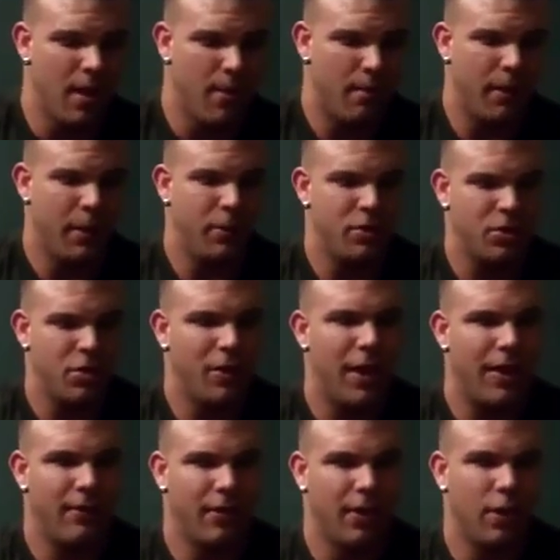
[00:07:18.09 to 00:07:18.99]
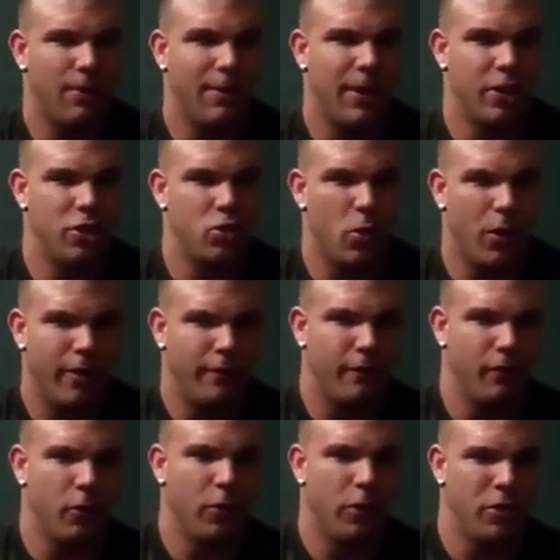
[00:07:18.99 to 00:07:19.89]
But you still have a little bit of joint
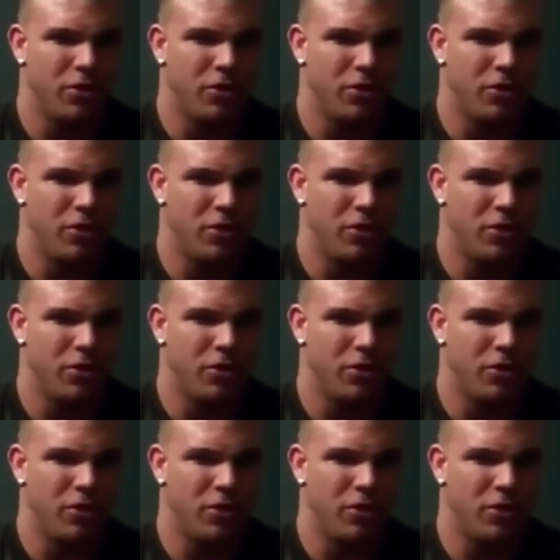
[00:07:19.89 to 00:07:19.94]
fluid,